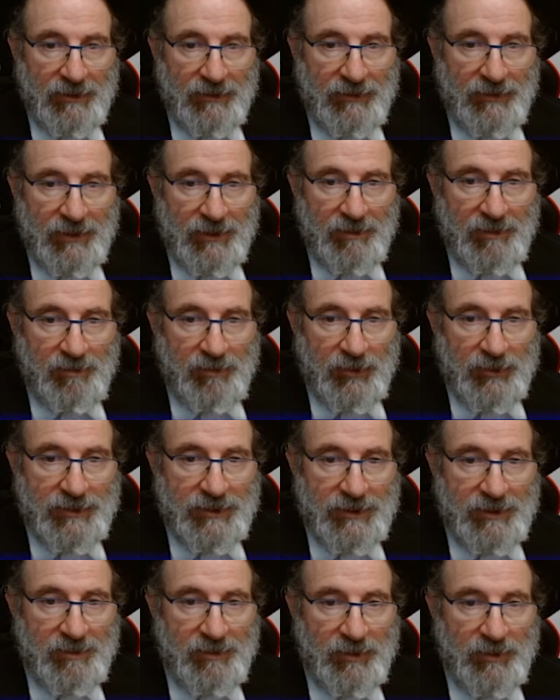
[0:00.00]
the
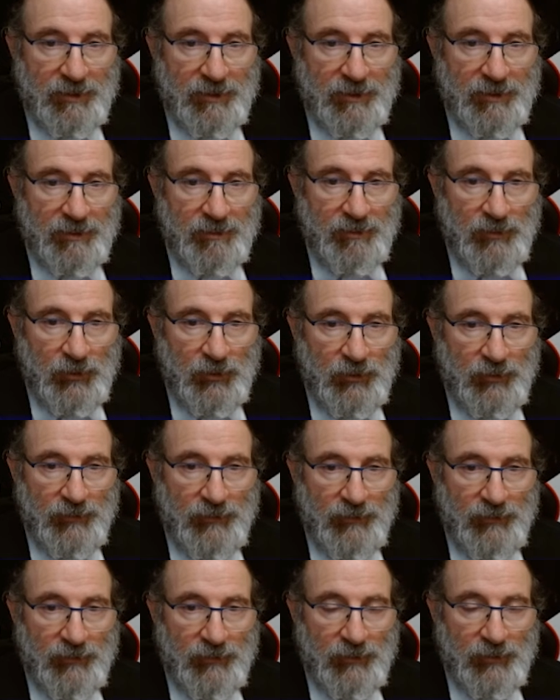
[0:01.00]
possible
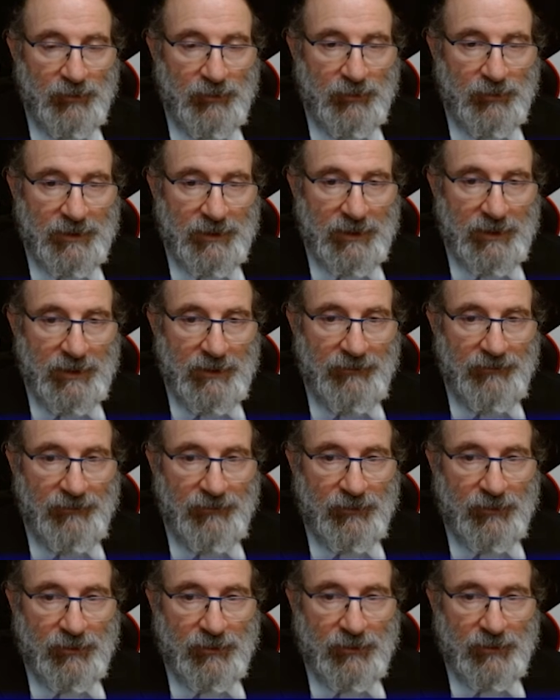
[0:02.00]
move rook
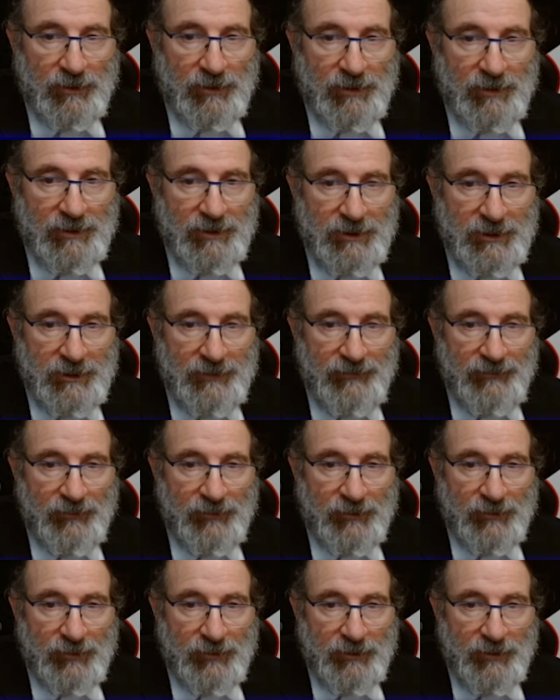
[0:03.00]
e4,
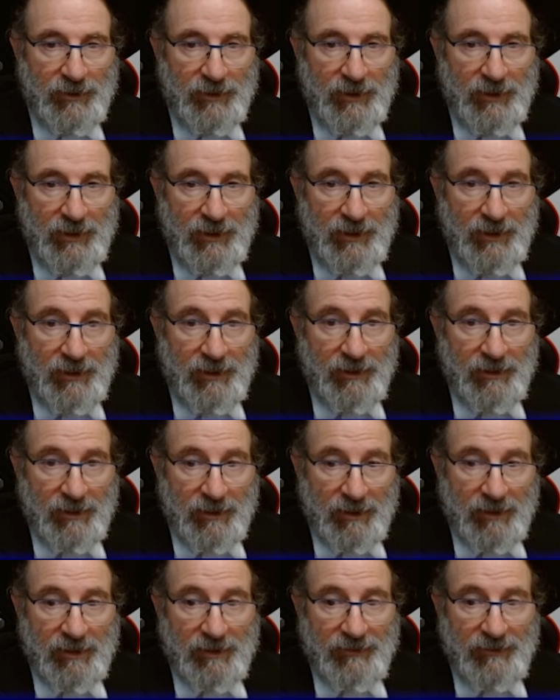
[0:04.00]
g4,
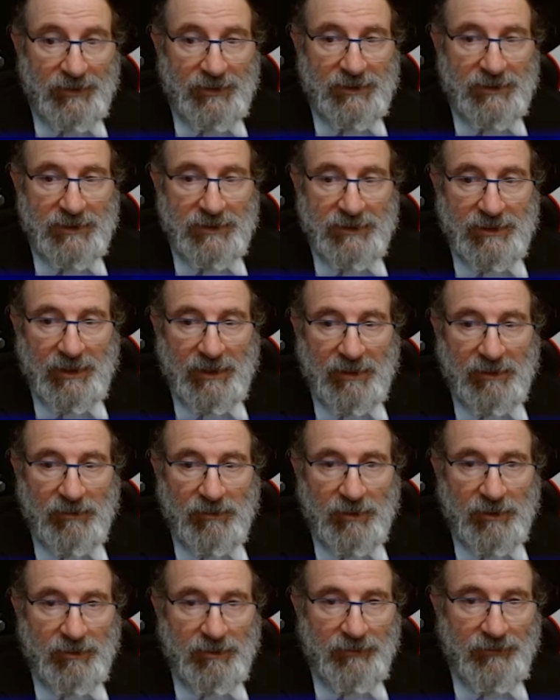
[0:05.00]
this is now
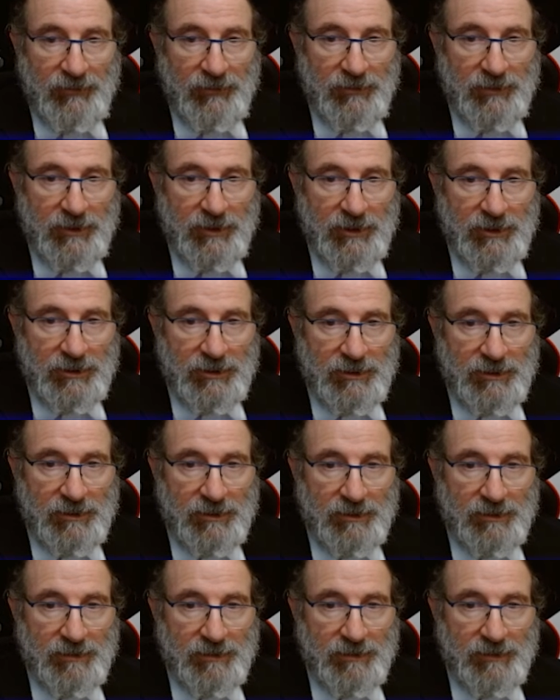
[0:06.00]
a refutation.
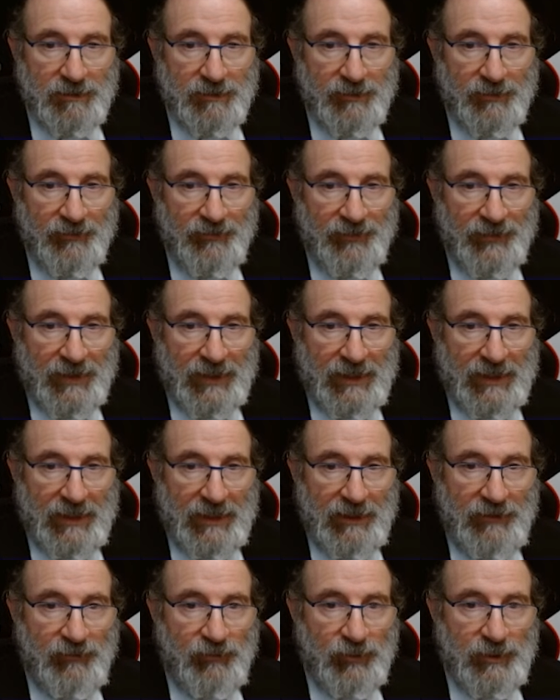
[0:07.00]

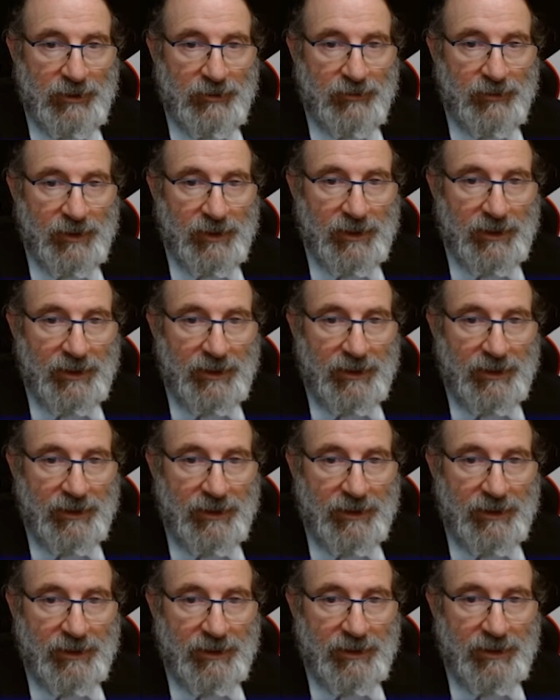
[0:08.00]
If we try
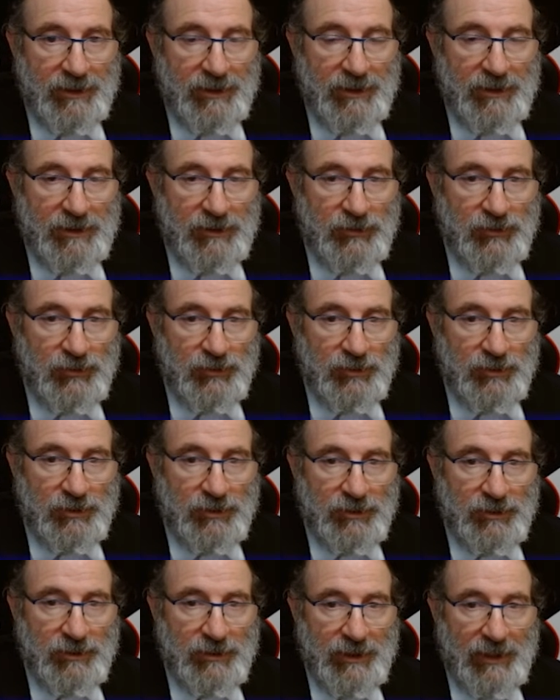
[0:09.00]

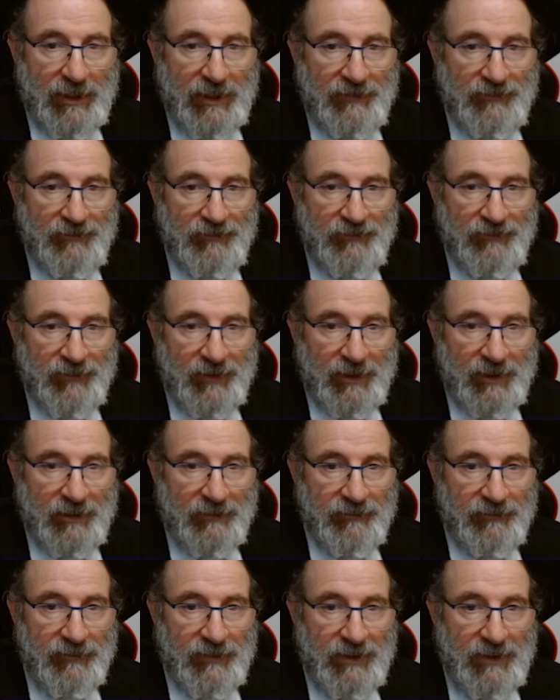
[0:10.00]
rook f5,
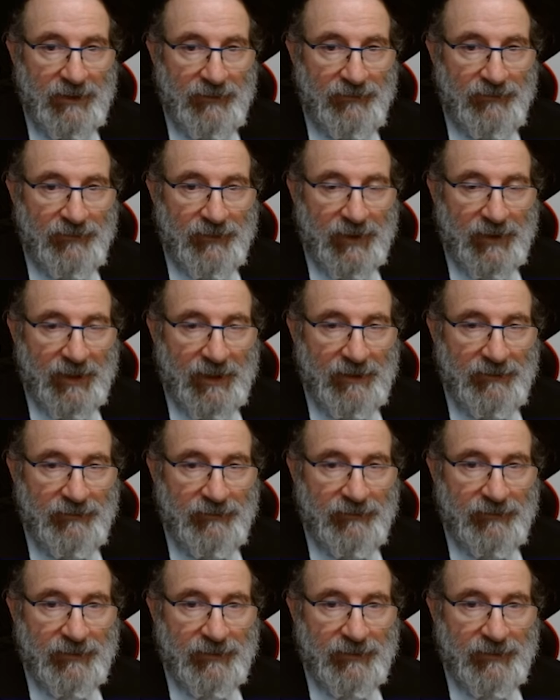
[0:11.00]
e5,